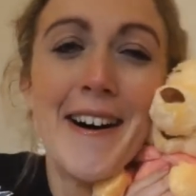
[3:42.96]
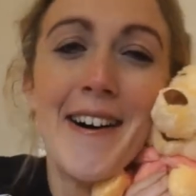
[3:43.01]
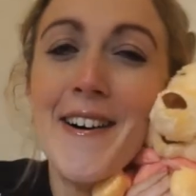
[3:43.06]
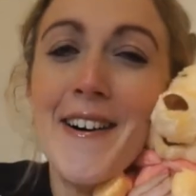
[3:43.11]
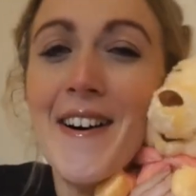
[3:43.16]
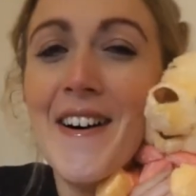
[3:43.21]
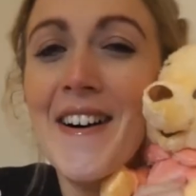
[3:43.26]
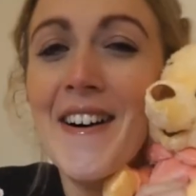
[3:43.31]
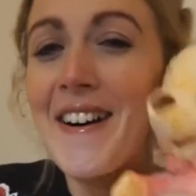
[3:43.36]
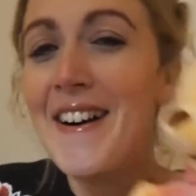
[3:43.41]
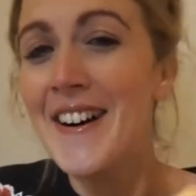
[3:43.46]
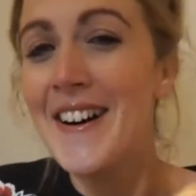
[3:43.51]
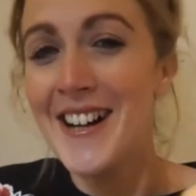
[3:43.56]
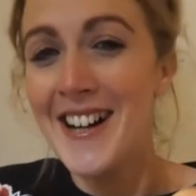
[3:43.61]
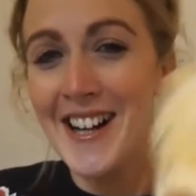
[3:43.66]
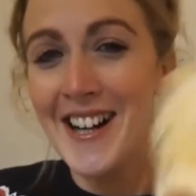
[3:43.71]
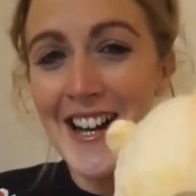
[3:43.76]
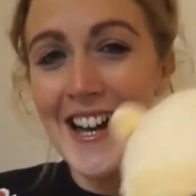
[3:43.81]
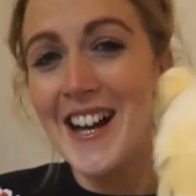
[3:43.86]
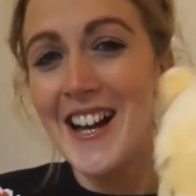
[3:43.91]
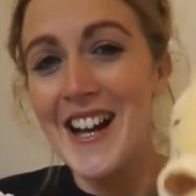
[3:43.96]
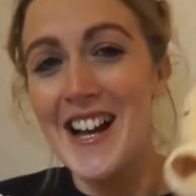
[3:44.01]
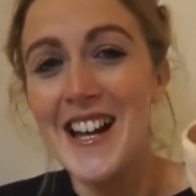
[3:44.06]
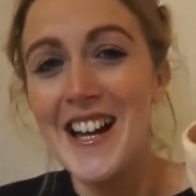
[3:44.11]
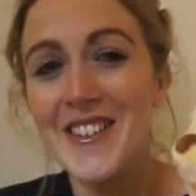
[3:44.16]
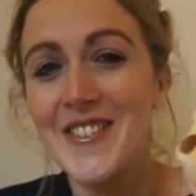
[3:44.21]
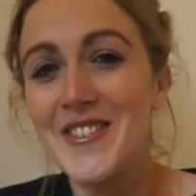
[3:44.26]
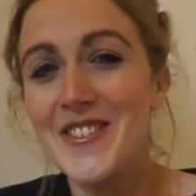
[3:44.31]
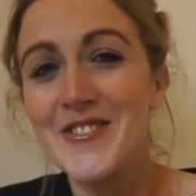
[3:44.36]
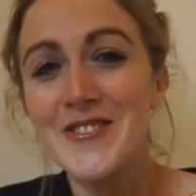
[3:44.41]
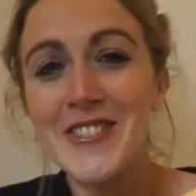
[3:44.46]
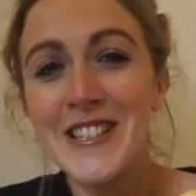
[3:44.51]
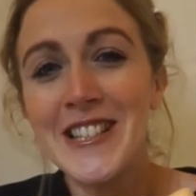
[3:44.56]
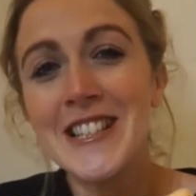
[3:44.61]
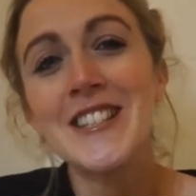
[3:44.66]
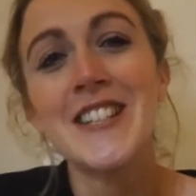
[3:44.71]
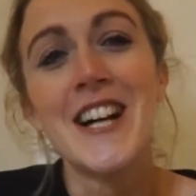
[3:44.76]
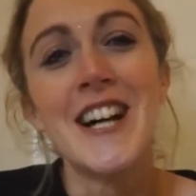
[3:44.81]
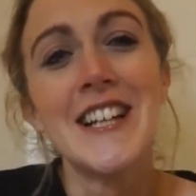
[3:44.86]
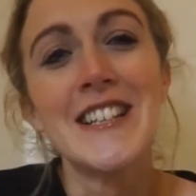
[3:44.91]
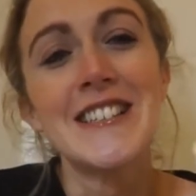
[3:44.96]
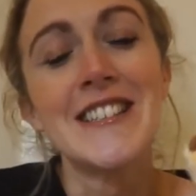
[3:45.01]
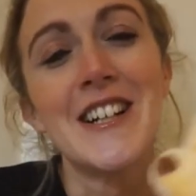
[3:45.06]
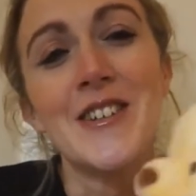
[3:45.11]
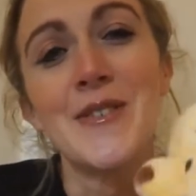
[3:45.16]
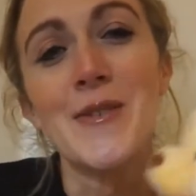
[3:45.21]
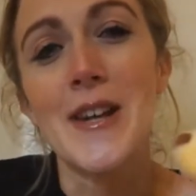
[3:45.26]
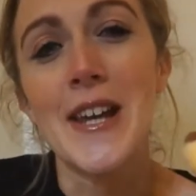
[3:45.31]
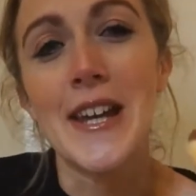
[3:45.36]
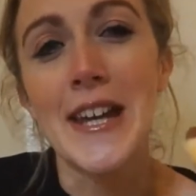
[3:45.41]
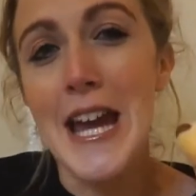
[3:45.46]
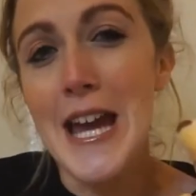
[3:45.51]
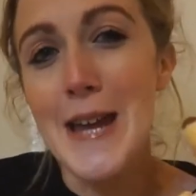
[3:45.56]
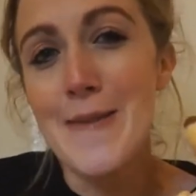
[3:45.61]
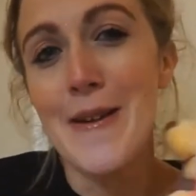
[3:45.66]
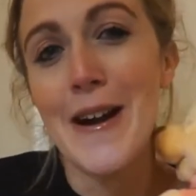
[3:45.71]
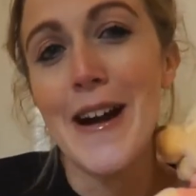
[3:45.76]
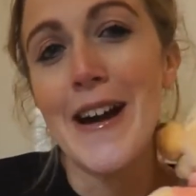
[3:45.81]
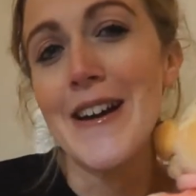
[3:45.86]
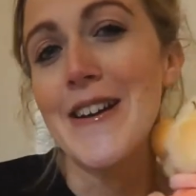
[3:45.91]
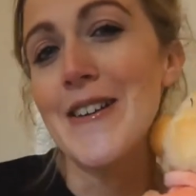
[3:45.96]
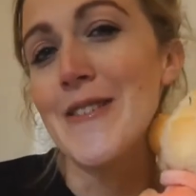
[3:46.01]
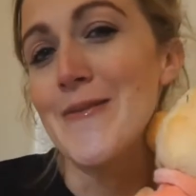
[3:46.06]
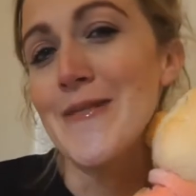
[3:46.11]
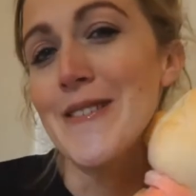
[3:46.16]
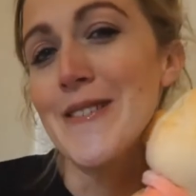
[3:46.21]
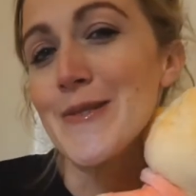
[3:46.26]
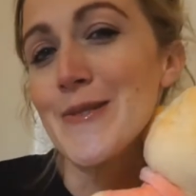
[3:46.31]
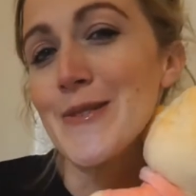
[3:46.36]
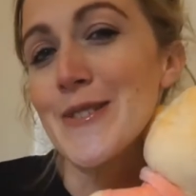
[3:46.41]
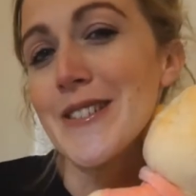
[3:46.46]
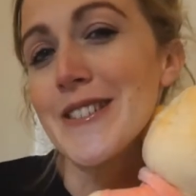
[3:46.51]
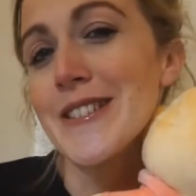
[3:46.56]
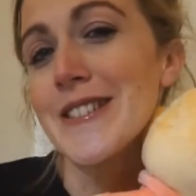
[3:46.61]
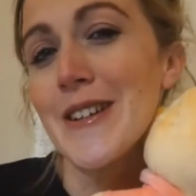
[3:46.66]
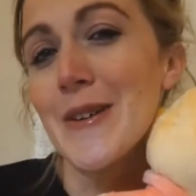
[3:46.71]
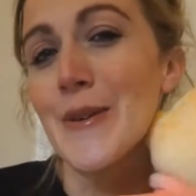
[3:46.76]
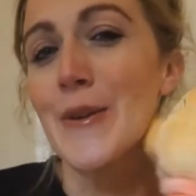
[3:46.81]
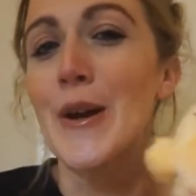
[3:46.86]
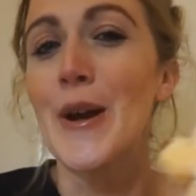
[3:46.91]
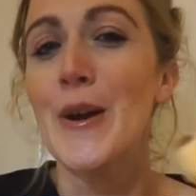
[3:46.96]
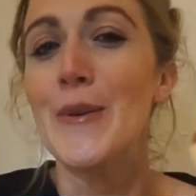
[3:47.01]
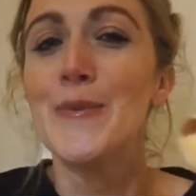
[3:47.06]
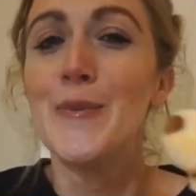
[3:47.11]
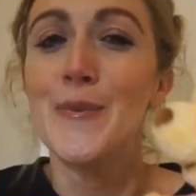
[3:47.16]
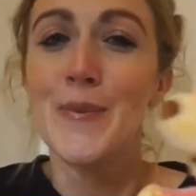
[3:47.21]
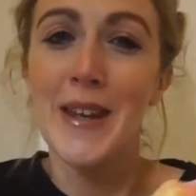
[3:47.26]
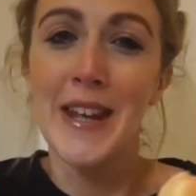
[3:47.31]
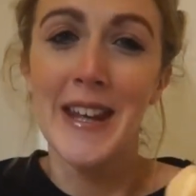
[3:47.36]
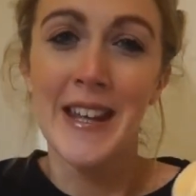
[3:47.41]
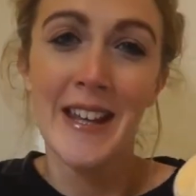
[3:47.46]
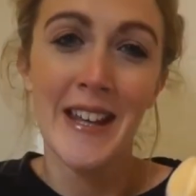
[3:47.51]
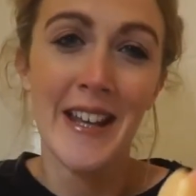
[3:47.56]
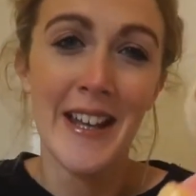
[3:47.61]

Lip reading: oh, and it was really nice like when I came home and he was just so comfy,